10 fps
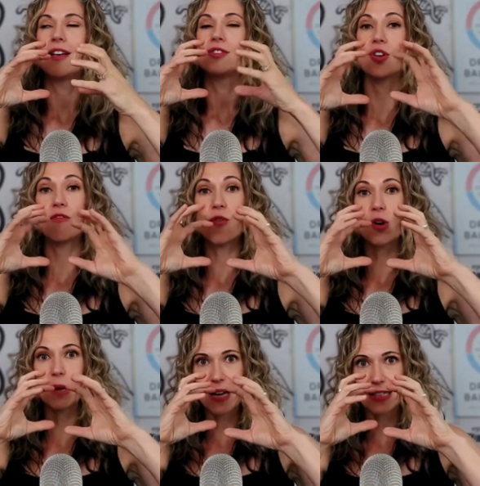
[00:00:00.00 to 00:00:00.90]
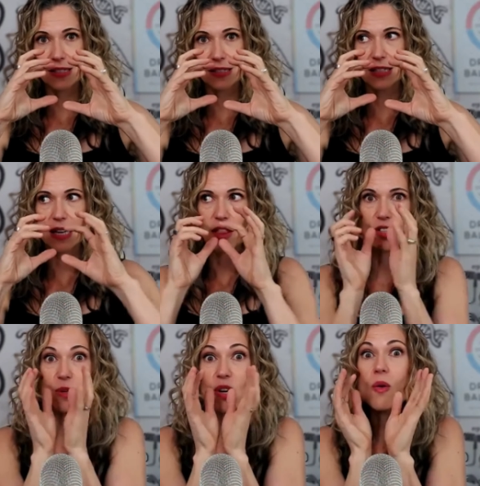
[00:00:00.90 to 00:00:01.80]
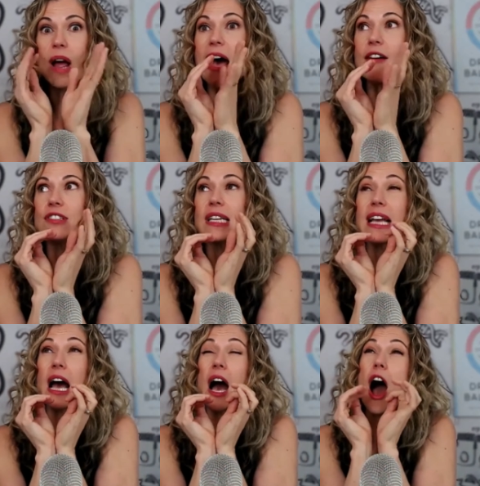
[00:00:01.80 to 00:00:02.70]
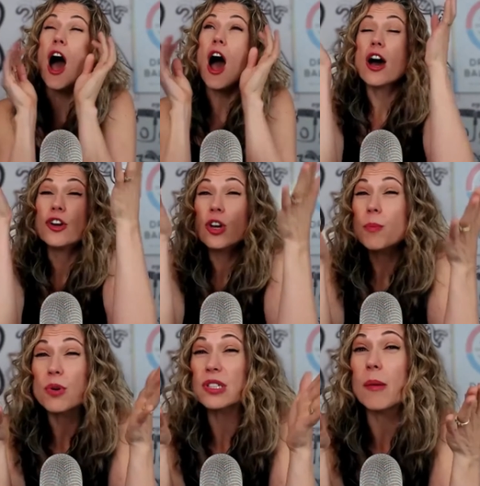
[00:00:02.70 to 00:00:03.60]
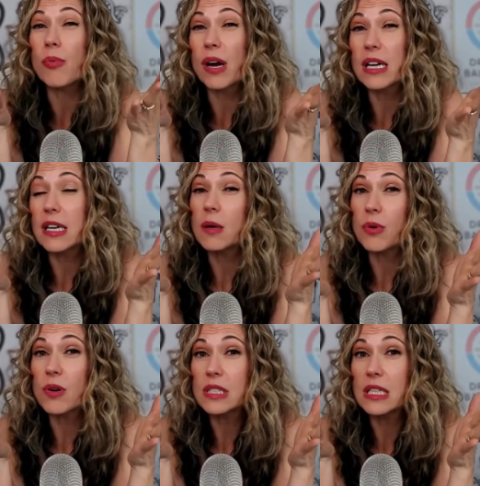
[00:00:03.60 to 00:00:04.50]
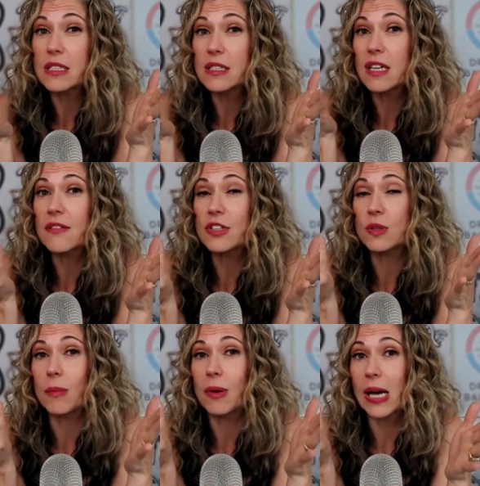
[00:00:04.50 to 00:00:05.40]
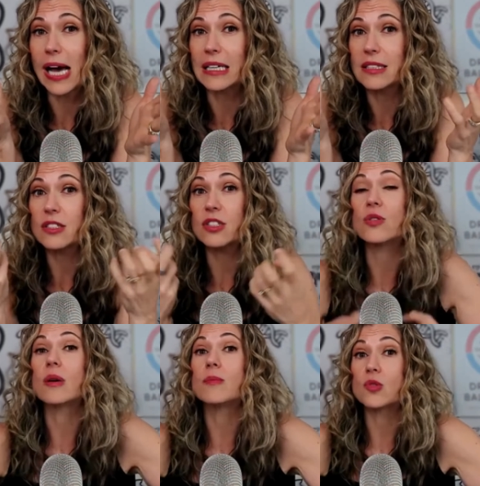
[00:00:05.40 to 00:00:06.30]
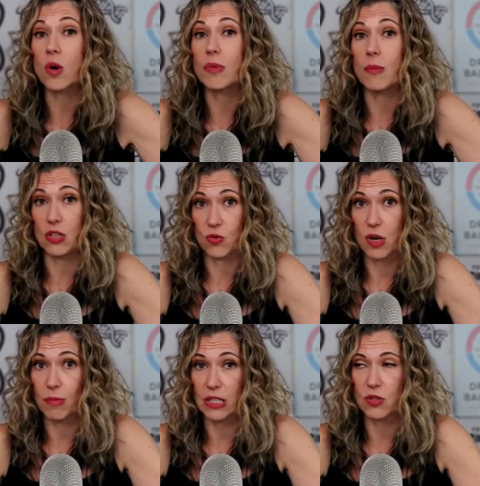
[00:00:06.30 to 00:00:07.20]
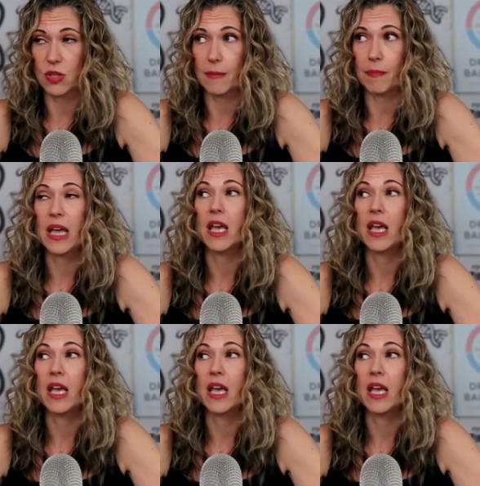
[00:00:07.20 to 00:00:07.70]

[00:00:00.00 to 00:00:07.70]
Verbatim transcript: So four amino acids linked together. So we don't have to like 100% break down a protein into individual amino acids to absorb them into our bloodstream.